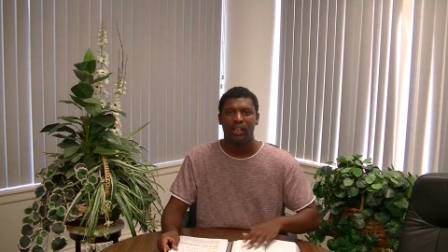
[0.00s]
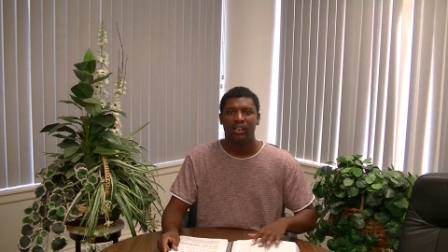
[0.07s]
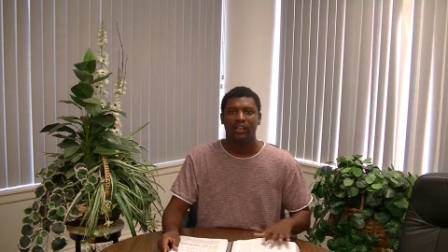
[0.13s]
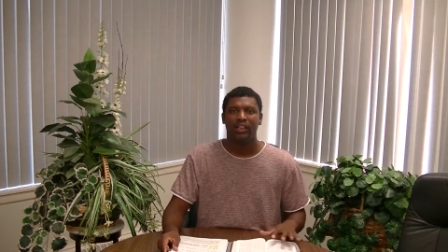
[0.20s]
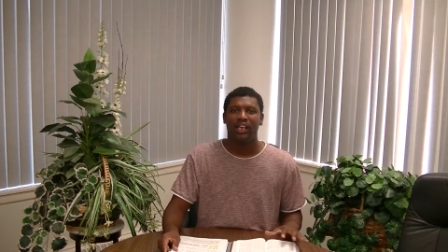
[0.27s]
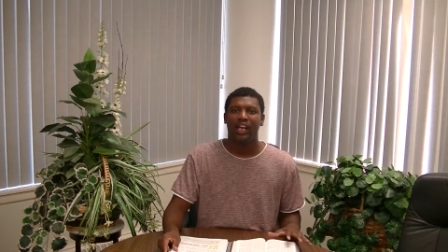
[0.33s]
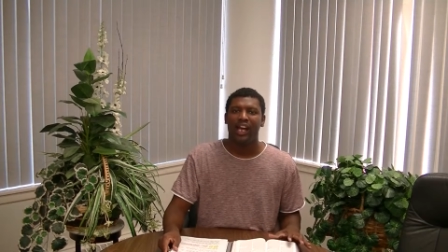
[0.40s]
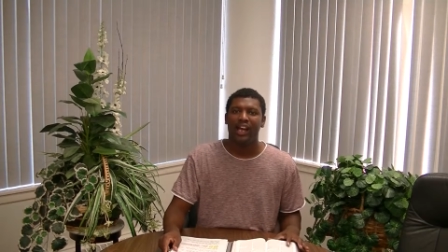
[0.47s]

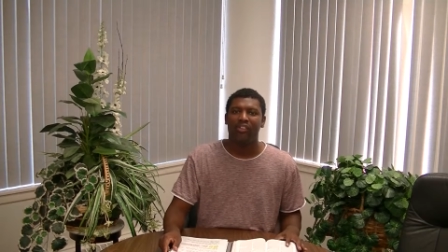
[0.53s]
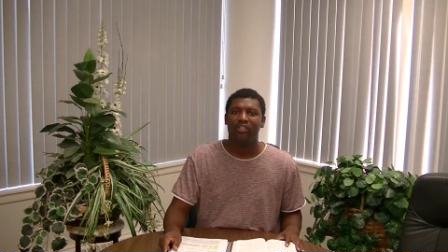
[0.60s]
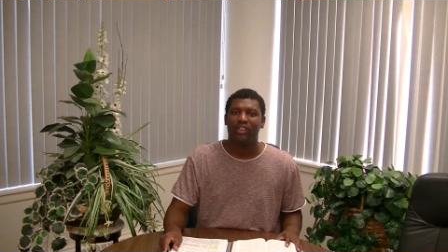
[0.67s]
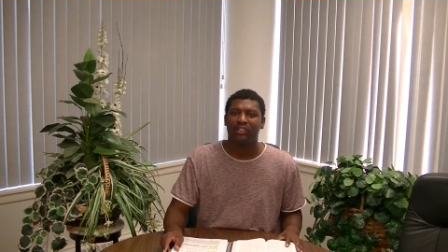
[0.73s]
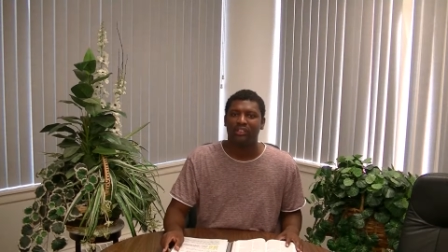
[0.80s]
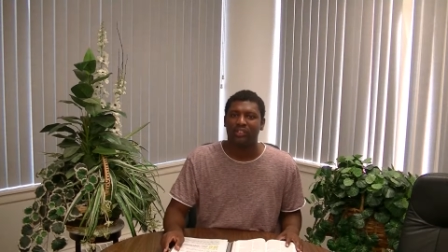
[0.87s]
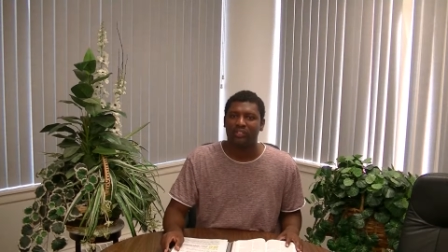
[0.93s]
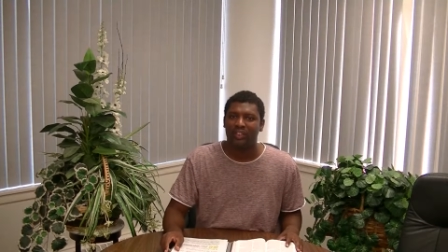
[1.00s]
the
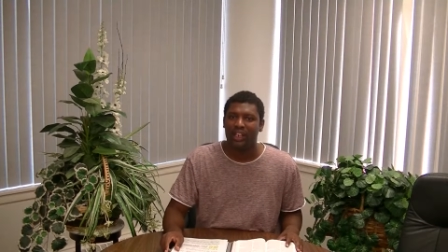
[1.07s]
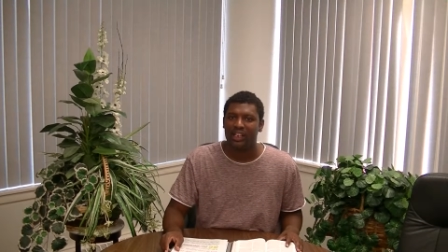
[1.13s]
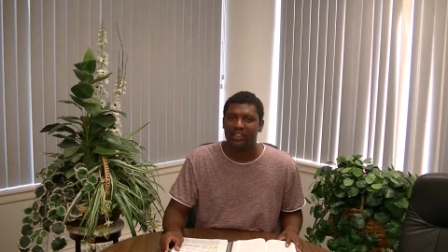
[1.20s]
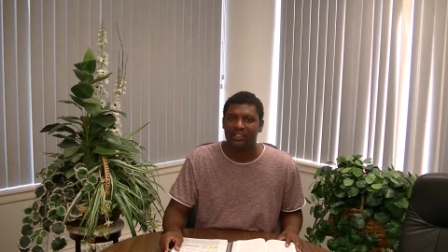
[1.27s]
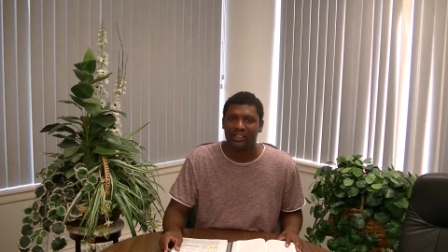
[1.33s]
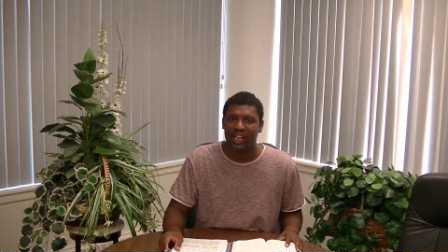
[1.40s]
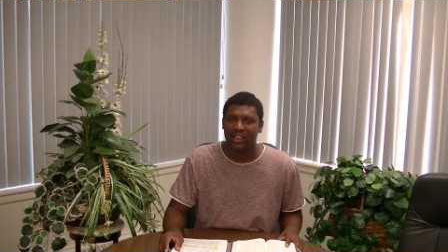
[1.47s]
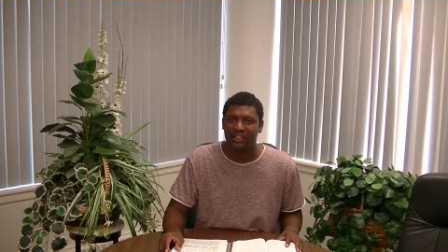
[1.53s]
evidence of
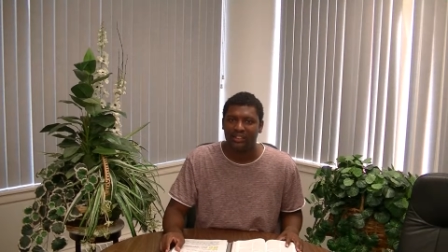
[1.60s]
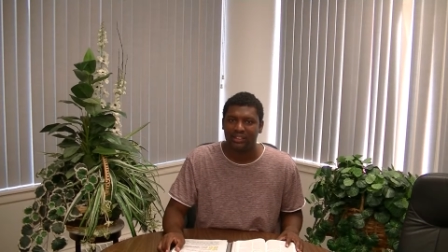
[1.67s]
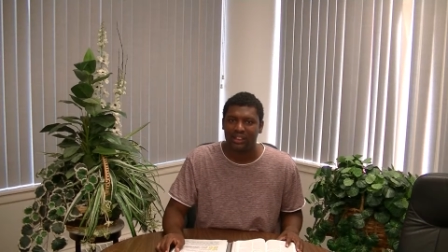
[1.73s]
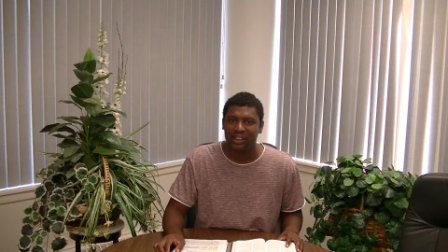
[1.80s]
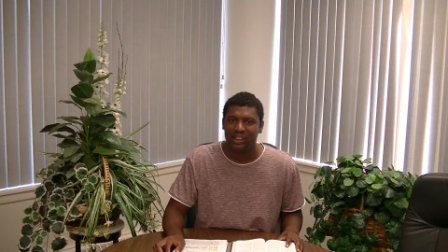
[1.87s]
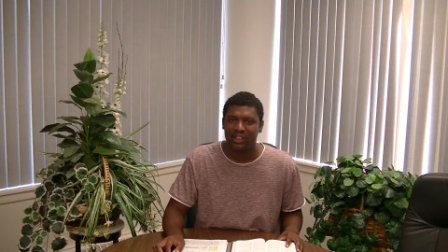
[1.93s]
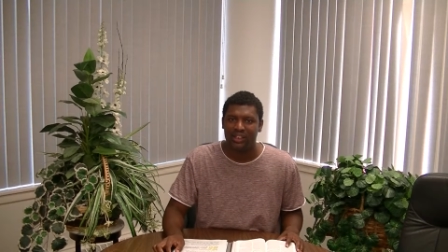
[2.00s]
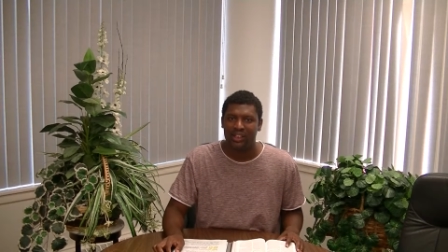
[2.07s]
things not
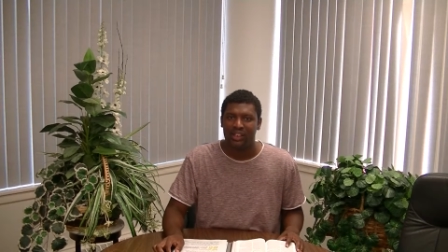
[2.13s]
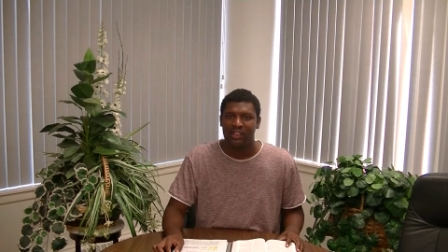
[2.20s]
seen.